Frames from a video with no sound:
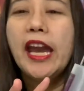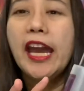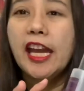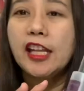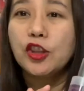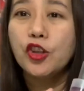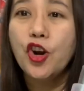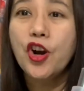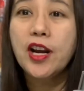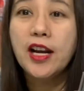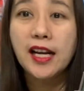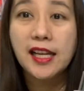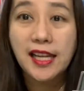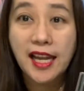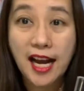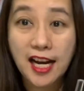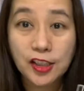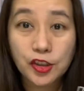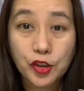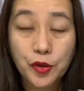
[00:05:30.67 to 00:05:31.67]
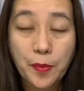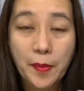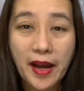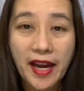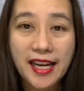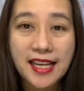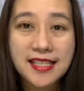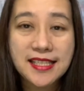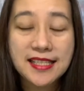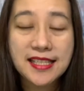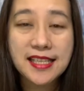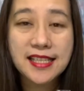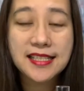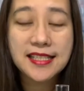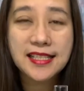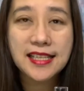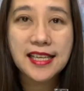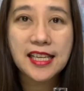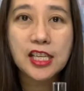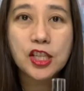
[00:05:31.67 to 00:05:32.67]
etong Galactomyces
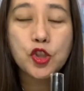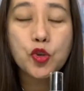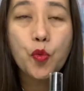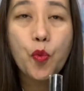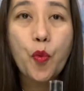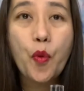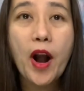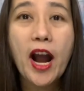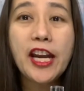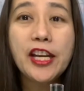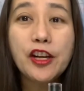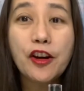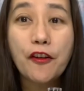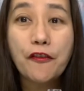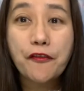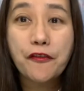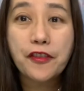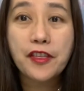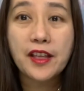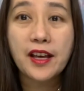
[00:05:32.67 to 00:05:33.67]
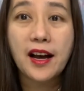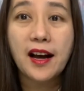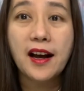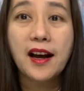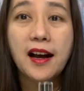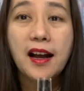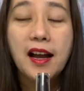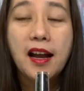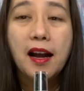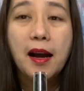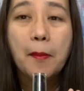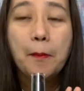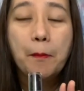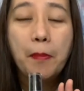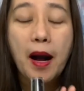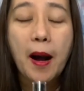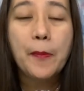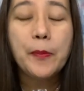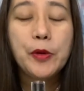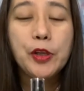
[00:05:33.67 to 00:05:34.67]
is one of the
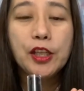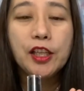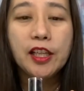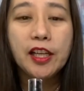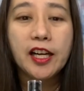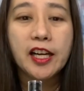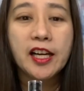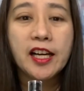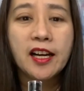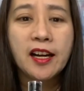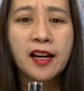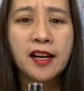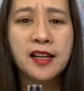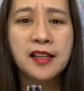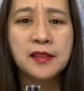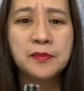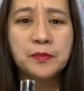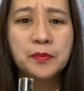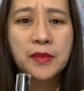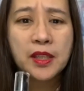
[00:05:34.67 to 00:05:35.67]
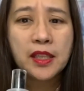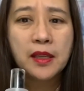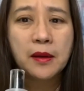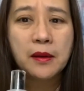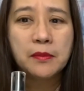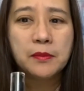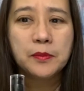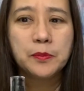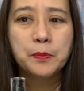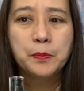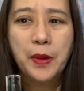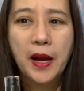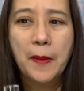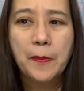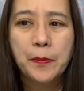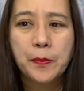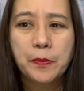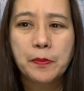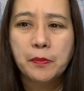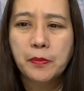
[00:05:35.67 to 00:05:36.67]
popular
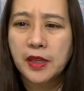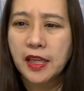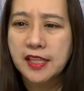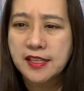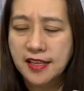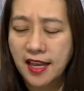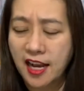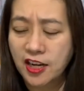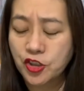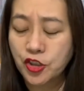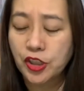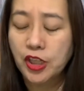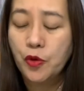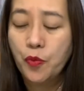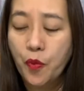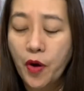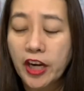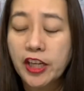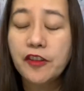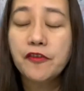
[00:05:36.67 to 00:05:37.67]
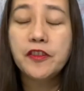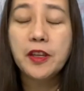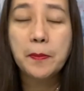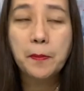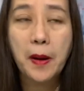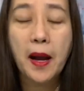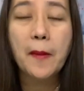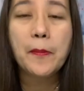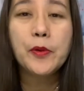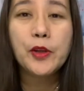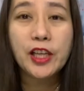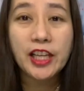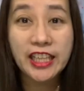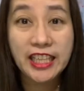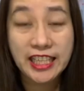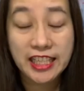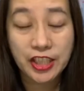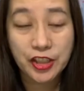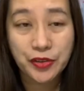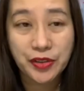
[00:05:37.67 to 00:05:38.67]
is actually one of the popular
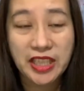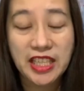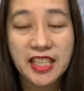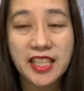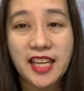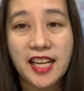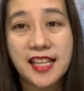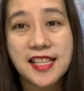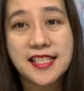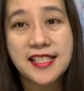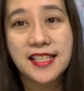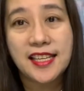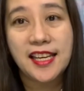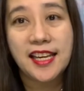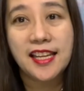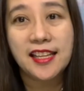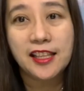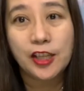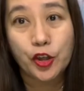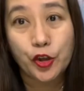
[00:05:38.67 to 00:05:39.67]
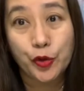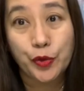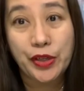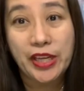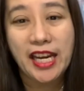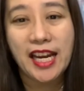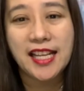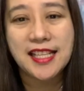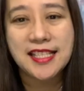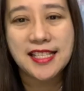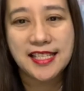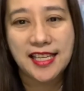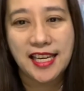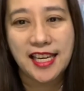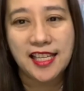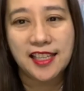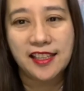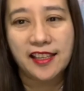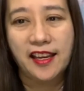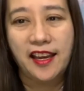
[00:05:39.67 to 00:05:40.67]
ingredients in the Korean
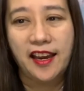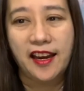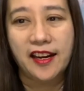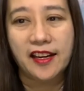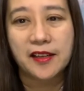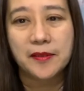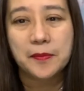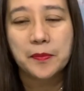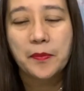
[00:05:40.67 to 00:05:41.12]
skincare.